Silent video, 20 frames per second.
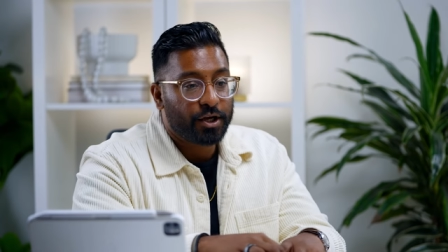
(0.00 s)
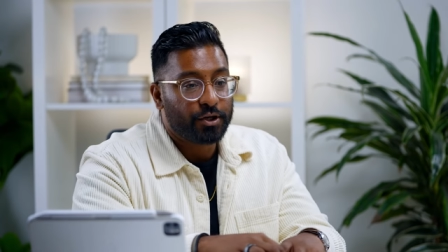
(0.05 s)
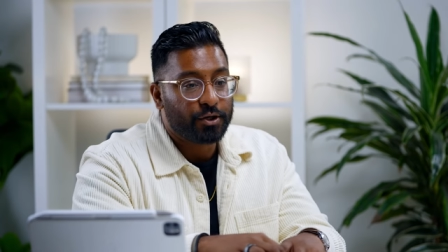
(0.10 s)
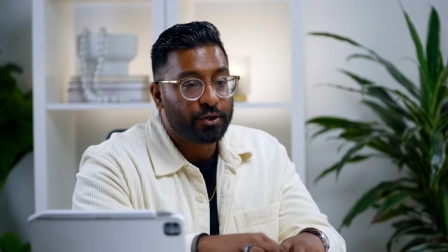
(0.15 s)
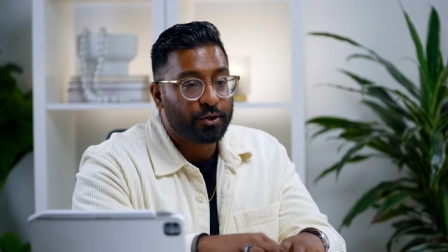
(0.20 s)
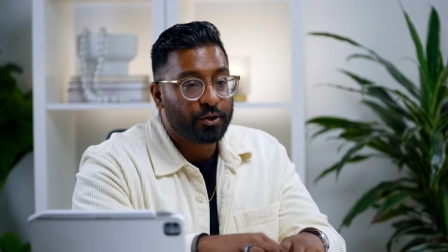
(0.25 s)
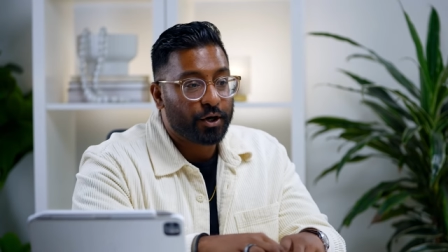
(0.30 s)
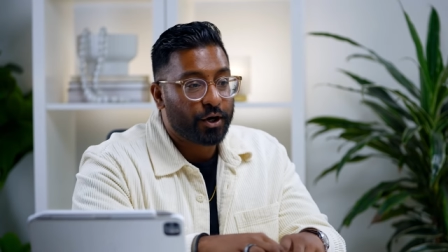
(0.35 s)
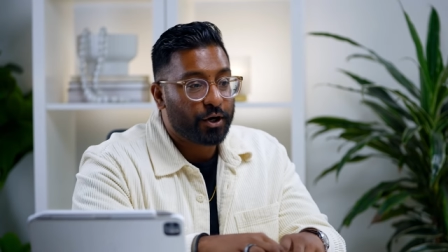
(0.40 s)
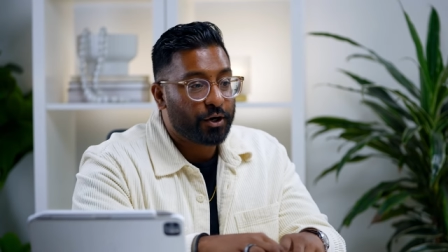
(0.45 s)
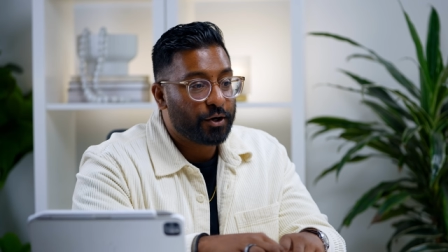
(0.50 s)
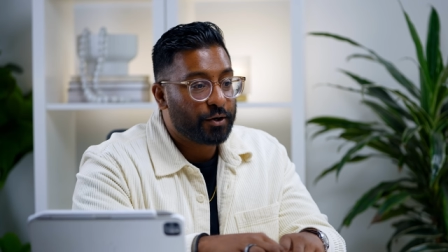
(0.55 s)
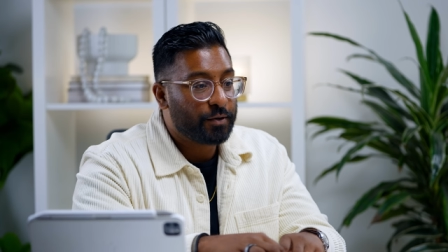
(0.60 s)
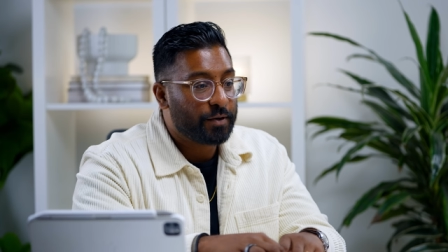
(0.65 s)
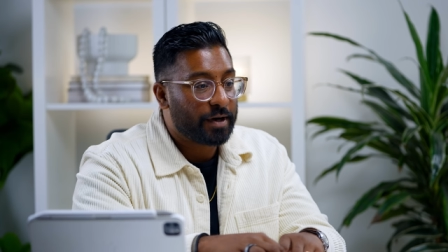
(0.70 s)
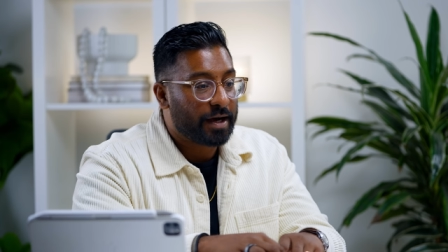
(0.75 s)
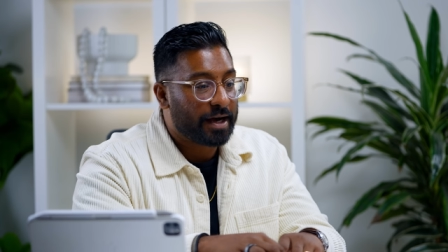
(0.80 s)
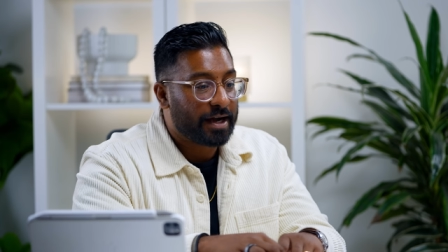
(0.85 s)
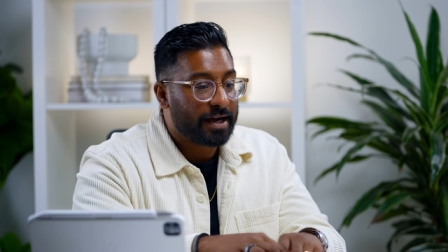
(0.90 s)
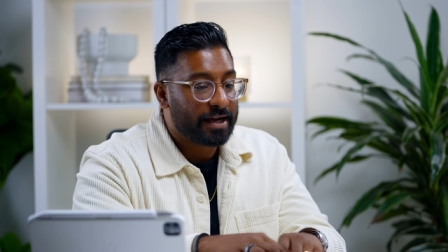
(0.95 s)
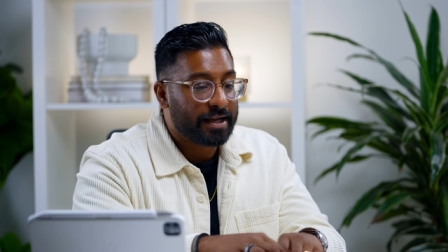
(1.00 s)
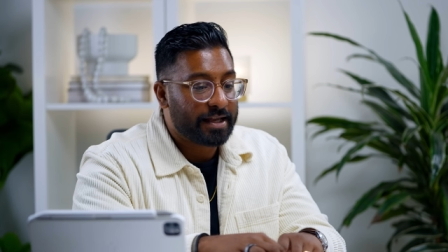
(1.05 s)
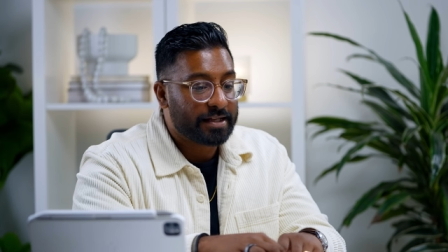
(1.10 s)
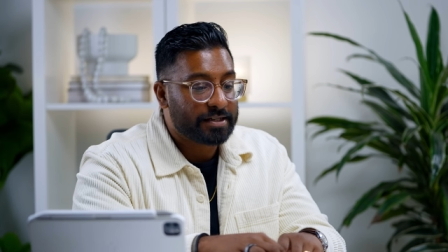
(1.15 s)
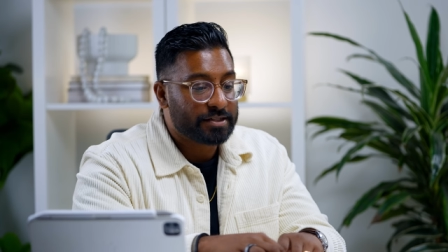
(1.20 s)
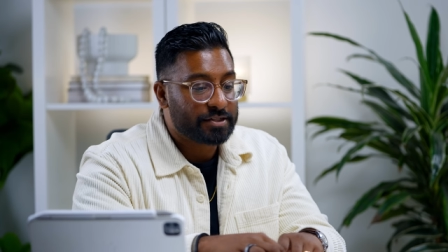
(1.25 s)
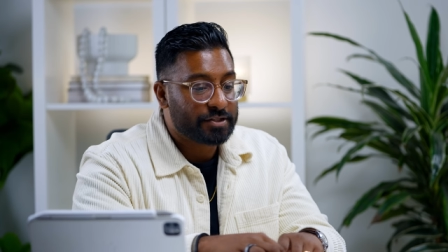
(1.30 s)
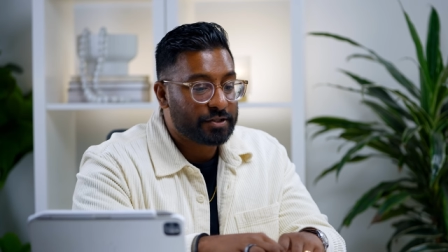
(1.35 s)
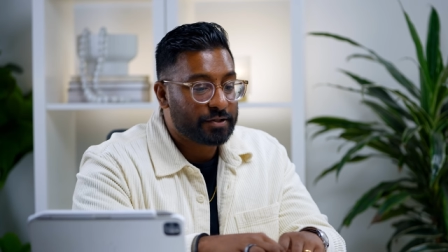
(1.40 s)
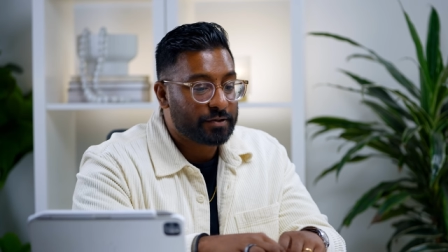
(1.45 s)
you go uh,
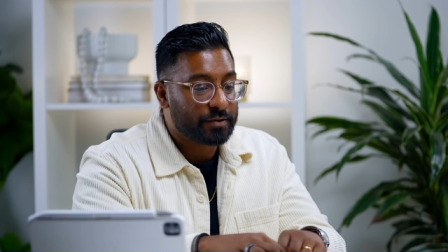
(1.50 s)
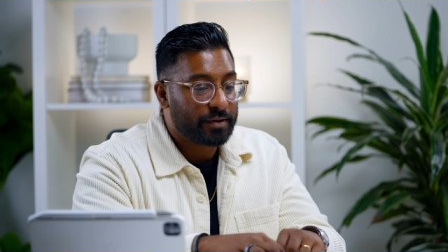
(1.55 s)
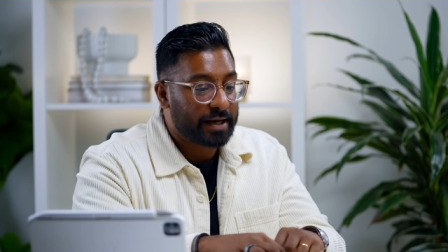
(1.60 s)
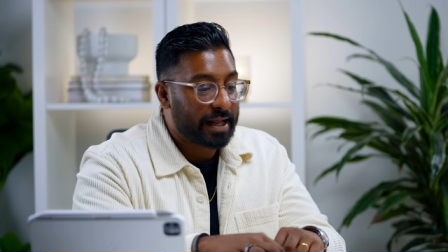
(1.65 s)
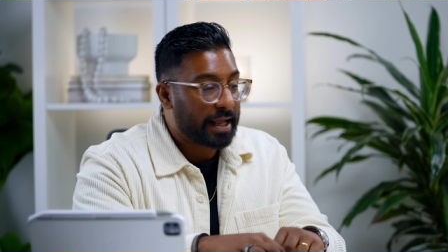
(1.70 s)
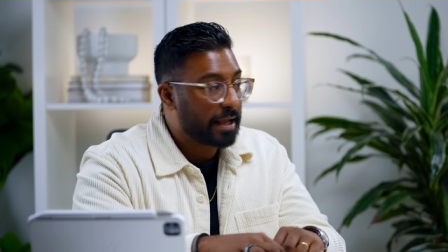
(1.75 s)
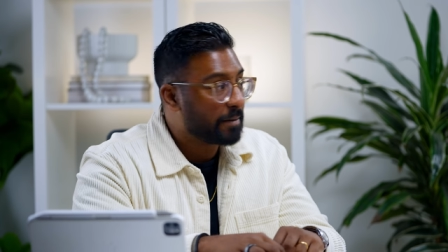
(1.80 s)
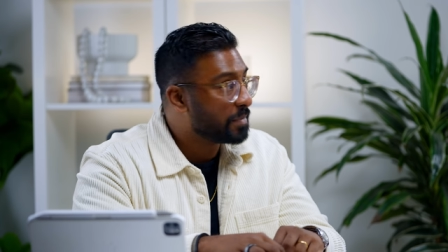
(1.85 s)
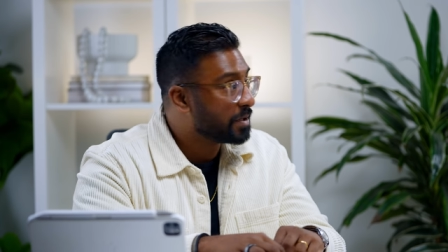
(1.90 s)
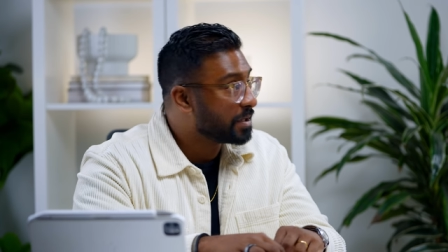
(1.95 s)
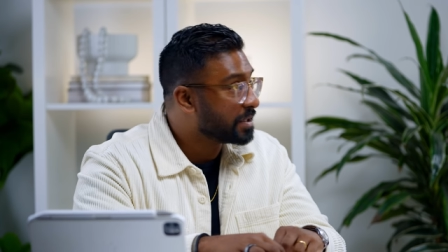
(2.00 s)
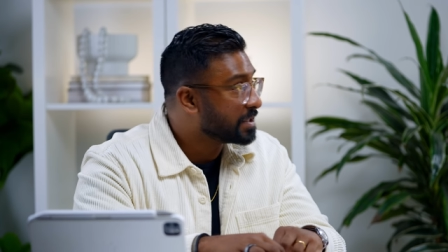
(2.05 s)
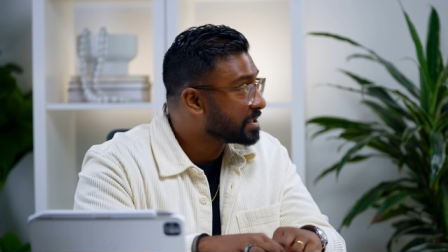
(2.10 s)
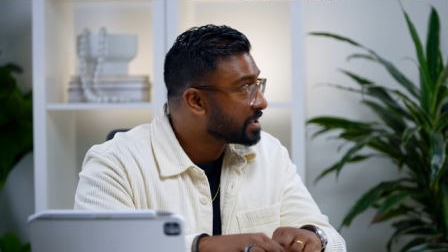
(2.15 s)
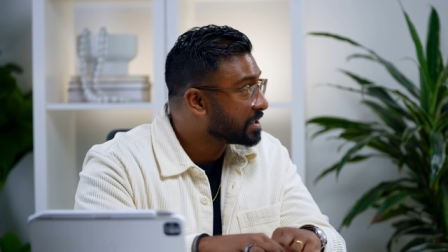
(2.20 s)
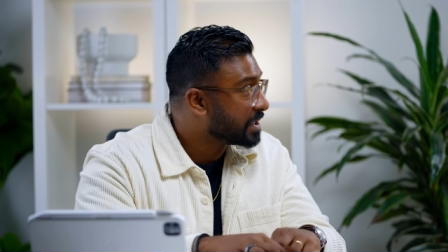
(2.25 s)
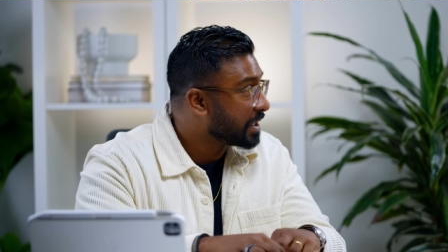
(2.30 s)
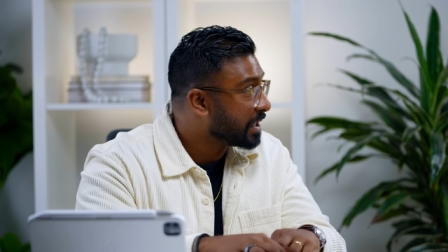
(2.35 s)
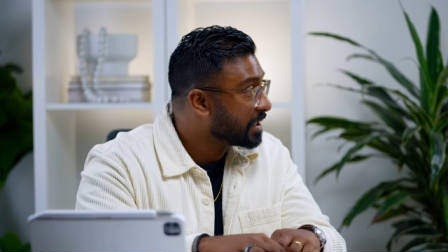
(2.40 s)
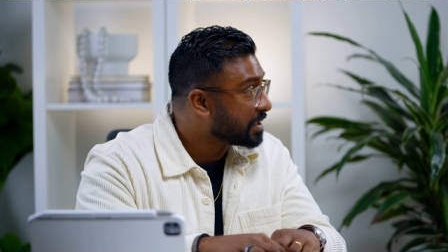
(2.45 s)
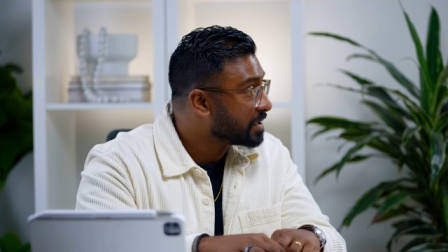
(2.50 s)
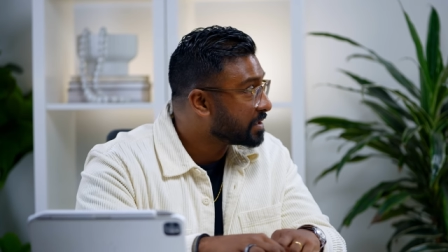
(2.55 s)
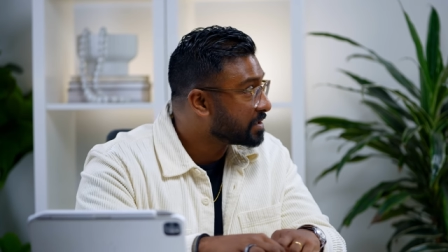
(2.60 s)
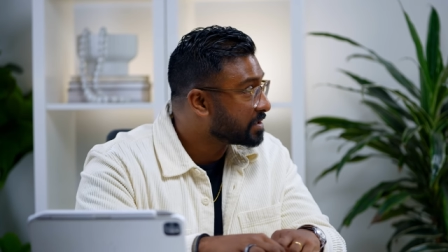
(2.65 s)
into an ambulance scene,